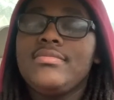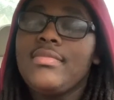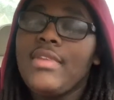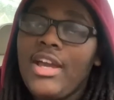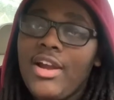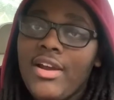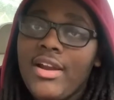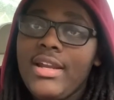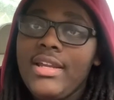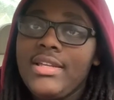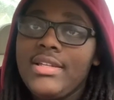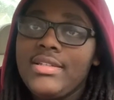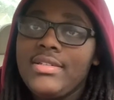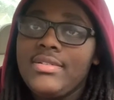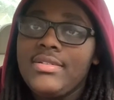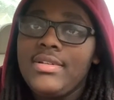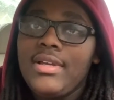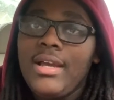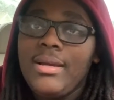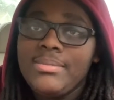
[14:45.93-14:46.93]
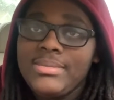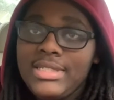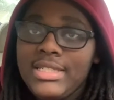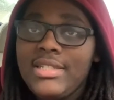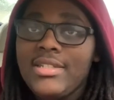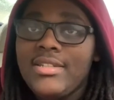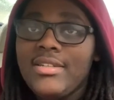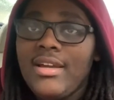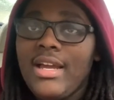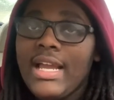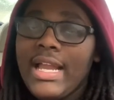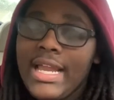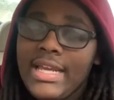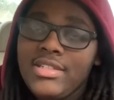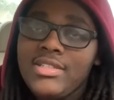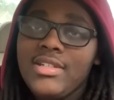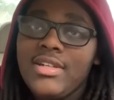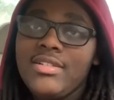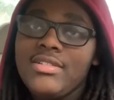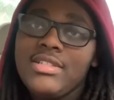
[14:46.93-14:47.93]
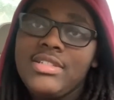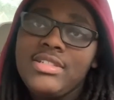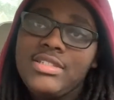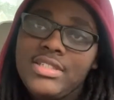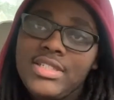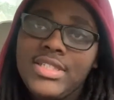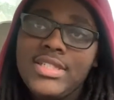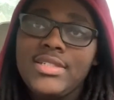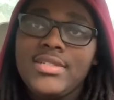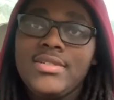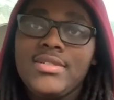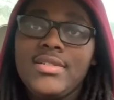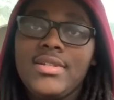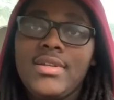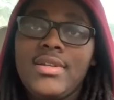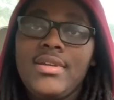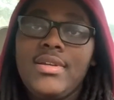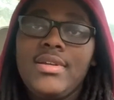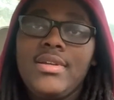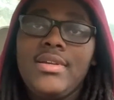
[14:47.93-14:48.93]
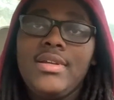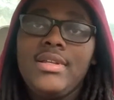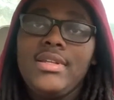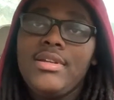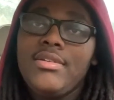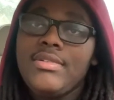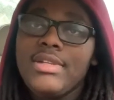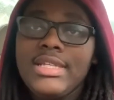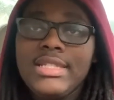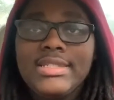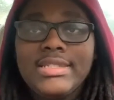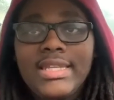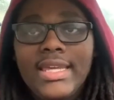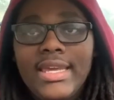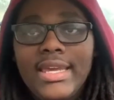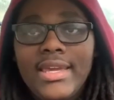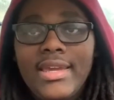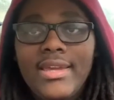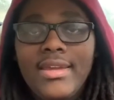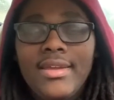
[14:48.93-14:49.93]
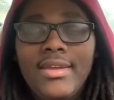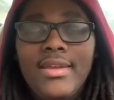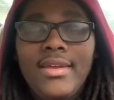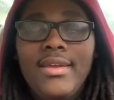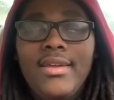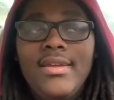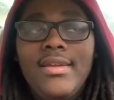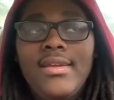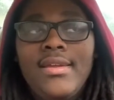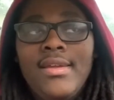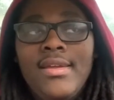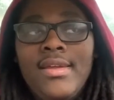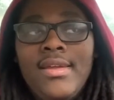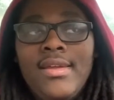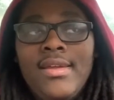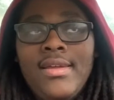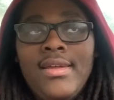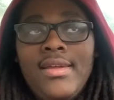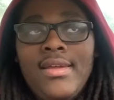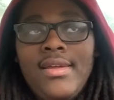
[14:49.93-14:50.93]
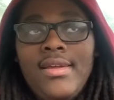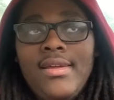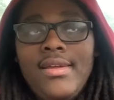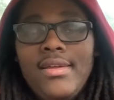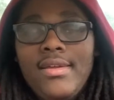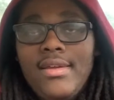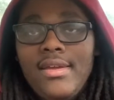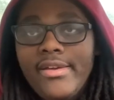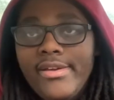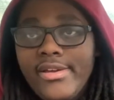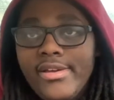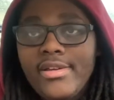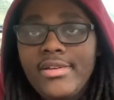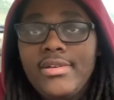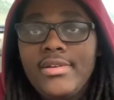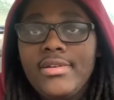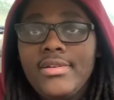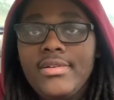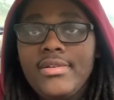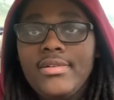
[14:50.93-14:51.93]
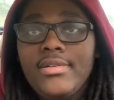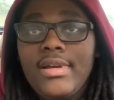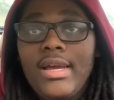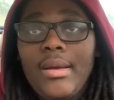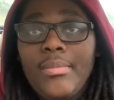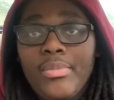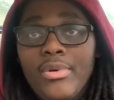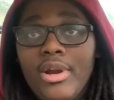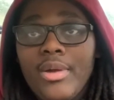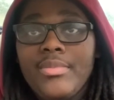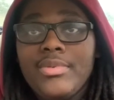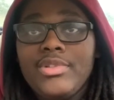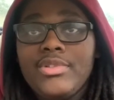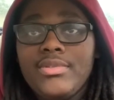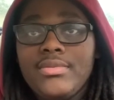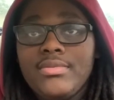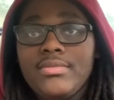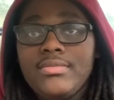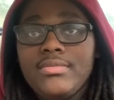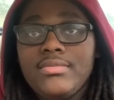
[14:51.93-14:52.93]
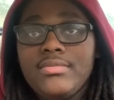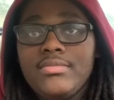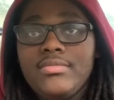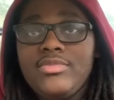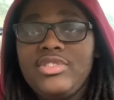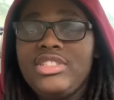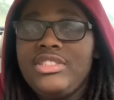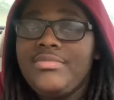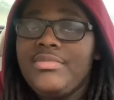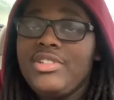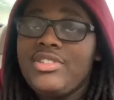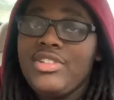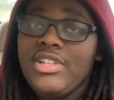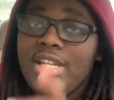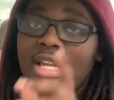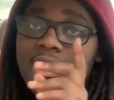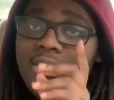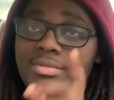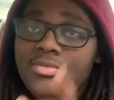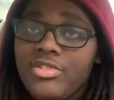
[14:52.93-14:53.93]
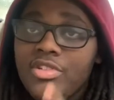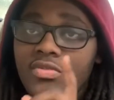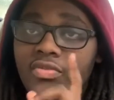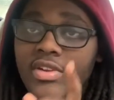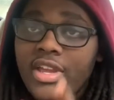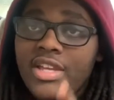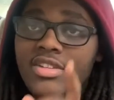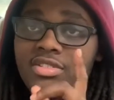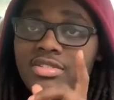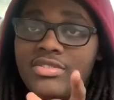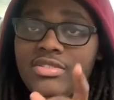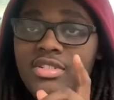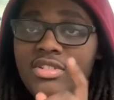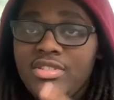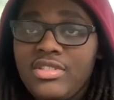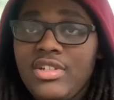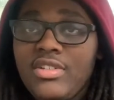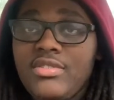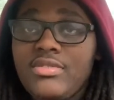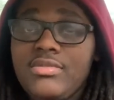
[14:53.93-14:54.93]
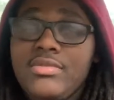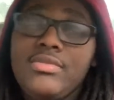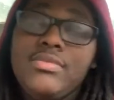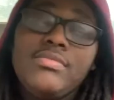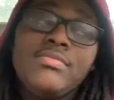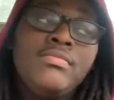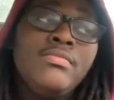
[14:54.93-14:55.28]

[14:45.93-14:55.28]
All right? I'm telling you, I got y'all. Just chill. Don't get scared. I promise you. Just make sure you got the notification turned on.